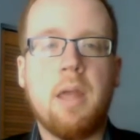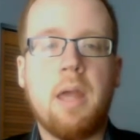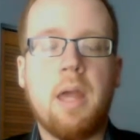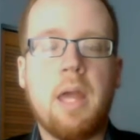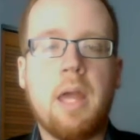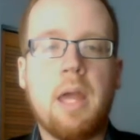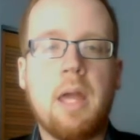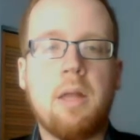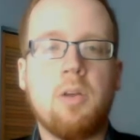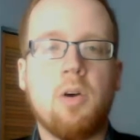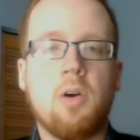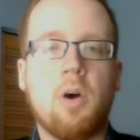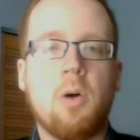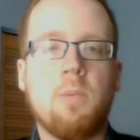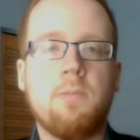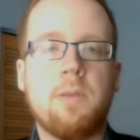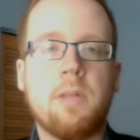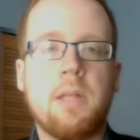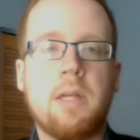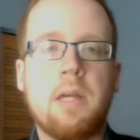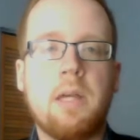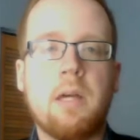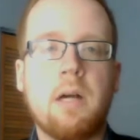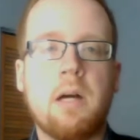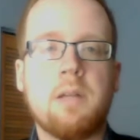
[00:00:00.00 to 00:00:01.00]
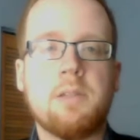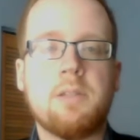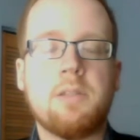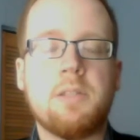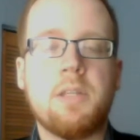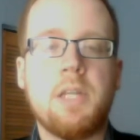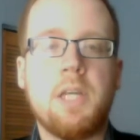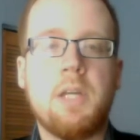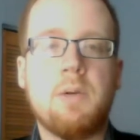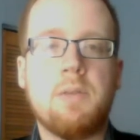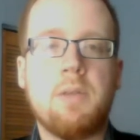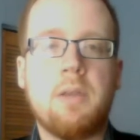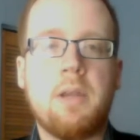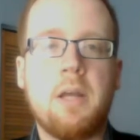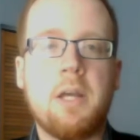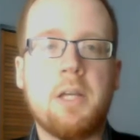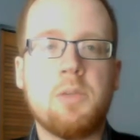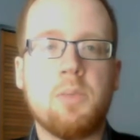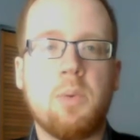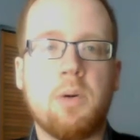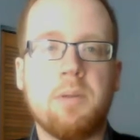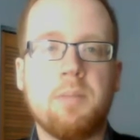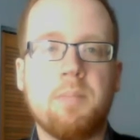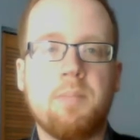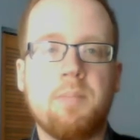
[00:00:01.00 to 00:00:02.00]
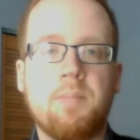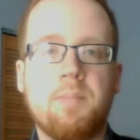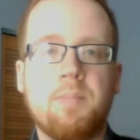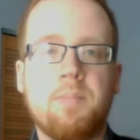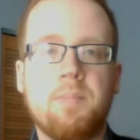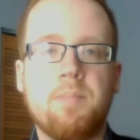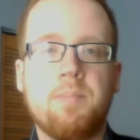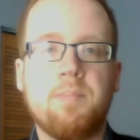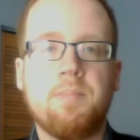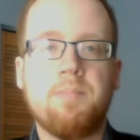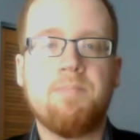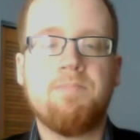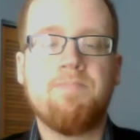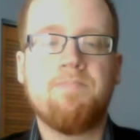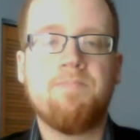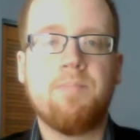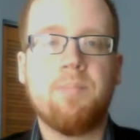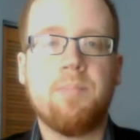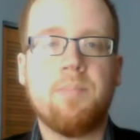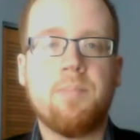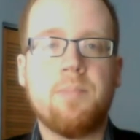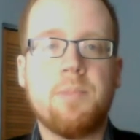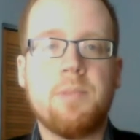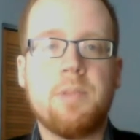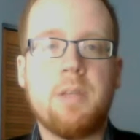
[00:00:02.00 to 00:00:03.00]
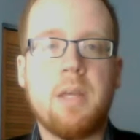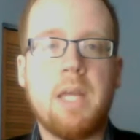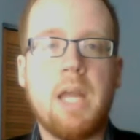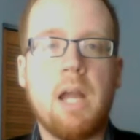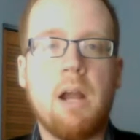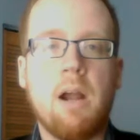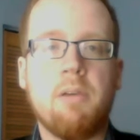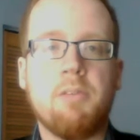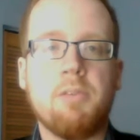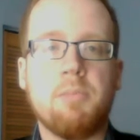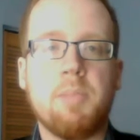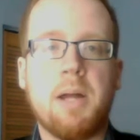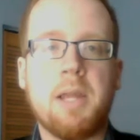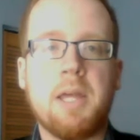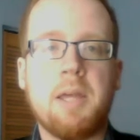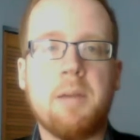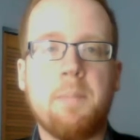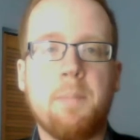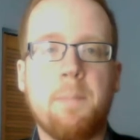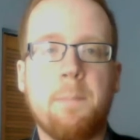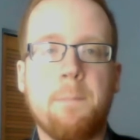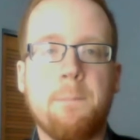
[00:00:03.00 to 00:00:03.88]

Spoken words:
and hopefully I'll see you in the next one. Take care, everybody.